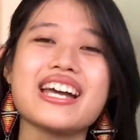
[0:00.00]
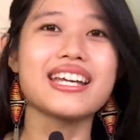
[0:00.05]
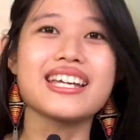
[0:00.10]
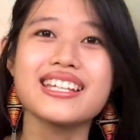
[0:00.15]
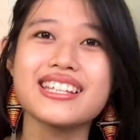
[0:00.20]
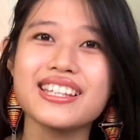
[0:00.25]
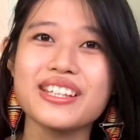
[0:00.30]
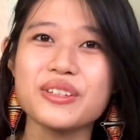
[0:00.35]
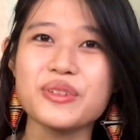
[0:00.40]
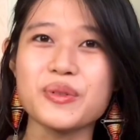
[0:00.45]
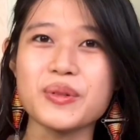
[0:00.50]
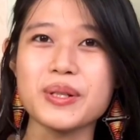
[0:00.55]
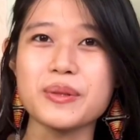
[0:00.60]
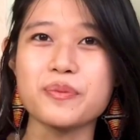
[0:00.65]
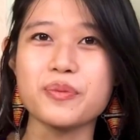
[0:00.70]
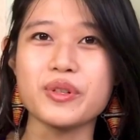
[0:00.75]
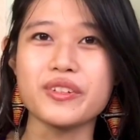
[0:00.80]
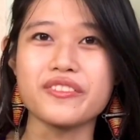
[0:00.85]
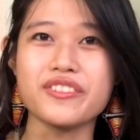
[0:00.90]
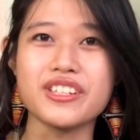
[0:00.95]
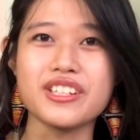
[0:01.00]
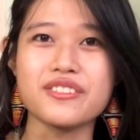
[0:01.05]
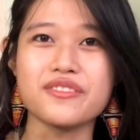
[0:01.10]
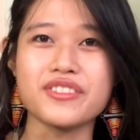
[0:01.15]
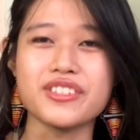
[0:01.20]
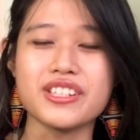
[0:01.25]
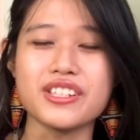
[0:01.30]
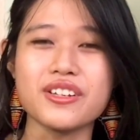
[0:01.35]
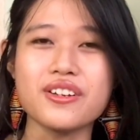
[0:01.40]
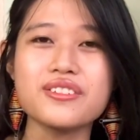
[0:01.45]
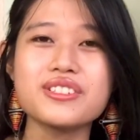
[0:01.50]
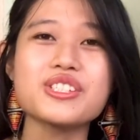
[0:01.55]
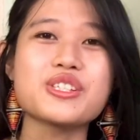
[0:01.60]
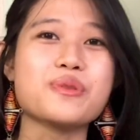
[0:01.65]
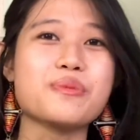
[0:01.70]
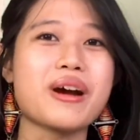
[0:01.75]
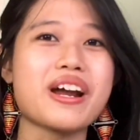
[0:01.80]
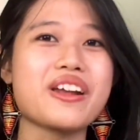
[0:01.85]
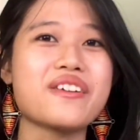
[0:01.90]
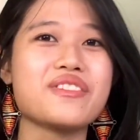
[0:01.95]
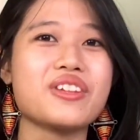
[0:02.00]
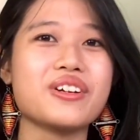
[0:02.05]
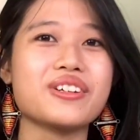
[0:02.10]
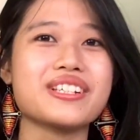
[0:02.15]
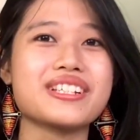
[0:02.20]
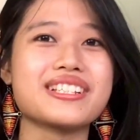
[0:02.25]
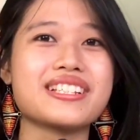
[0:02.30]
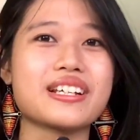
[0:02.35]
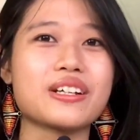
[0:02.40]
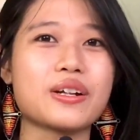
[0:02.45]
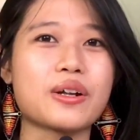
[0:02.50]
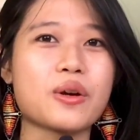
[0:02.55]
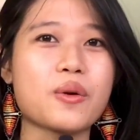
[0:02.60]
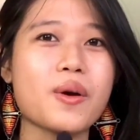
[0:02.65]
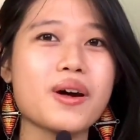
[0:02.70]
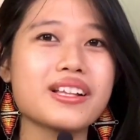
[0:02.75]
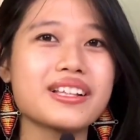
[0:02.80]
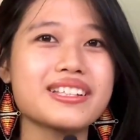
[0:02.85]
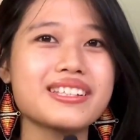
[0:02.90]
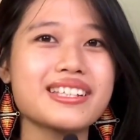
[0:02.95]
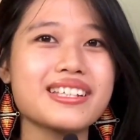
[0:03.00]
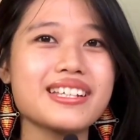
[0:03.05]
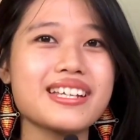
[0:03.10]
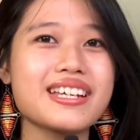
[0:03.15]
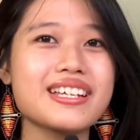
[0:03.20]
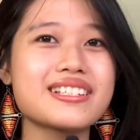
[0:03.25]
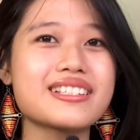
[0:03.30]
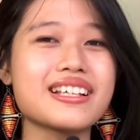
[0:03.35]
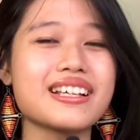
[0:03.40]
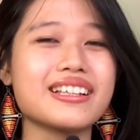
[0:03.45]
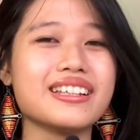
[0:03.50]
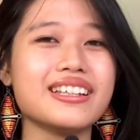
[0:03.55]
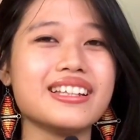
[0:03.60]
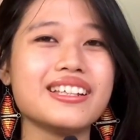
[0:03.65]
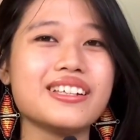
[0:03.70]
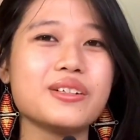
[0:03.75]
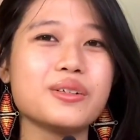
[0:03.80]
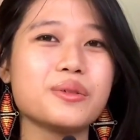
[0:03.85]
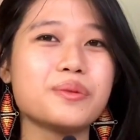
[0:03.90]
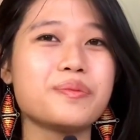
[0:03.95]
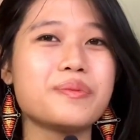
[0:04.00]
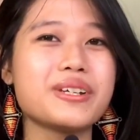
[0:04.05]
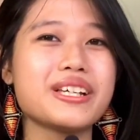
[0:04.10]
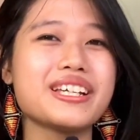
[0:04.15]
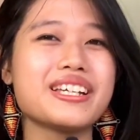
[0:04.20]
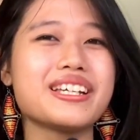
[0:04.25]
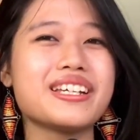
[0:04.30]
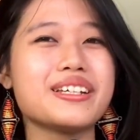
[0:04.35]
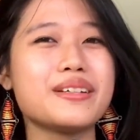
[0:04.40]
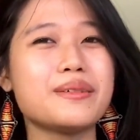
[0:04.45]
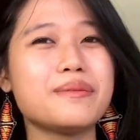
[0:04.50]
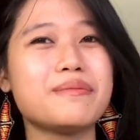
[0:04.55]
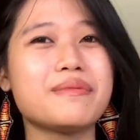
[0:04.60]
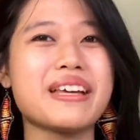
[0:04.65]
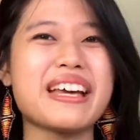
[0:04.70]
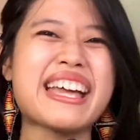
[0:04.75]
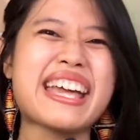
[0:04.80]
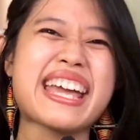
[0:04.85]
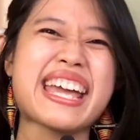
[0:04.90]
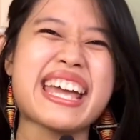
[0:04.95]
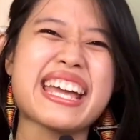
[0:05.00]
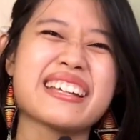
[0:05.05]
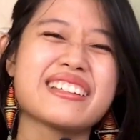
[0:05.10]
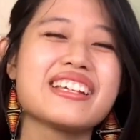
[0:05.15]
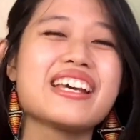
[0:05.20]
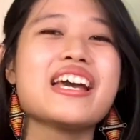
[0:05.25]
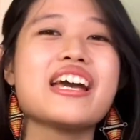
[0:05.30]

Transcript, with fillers: In the three previous videos, you might have noticed that the quality is a little bit eh